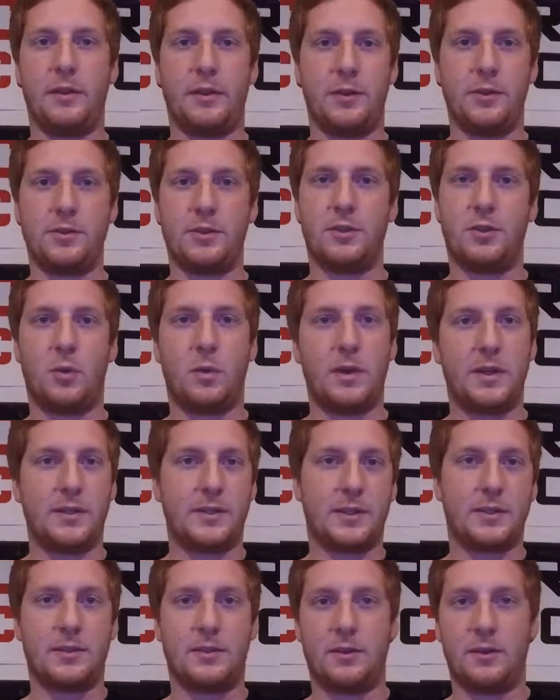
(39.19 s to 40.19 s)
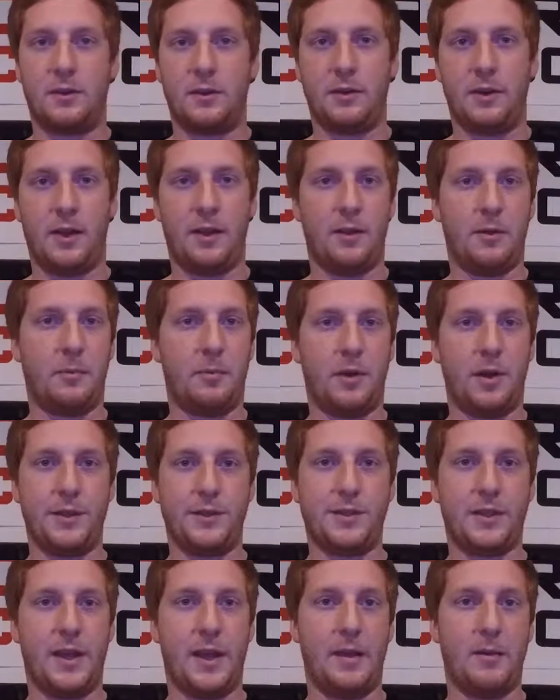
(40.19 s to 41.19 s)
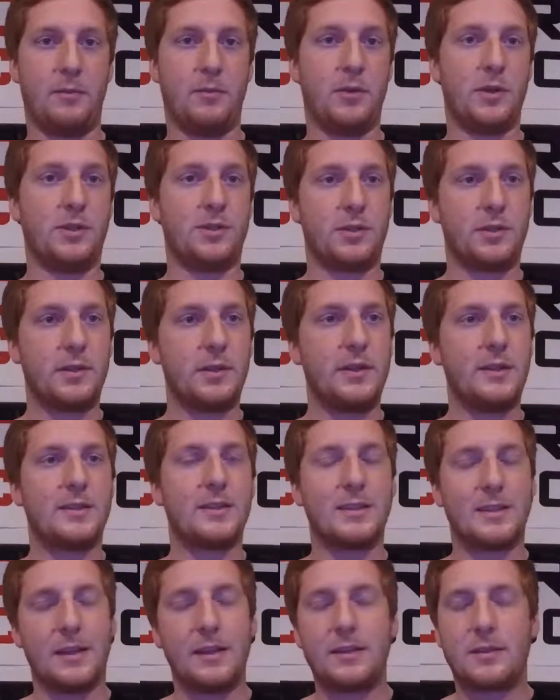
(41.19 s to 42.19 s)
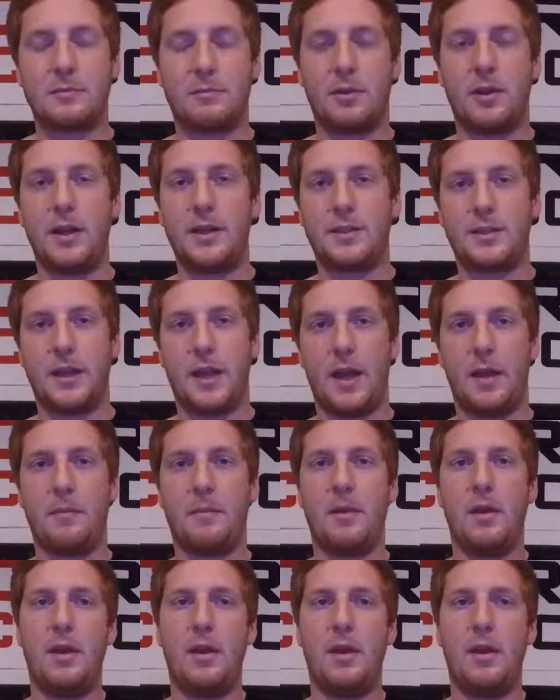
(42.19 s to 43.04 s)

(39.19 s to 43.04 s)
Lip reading: there's a $2,600 price gap, which is a decent price gap.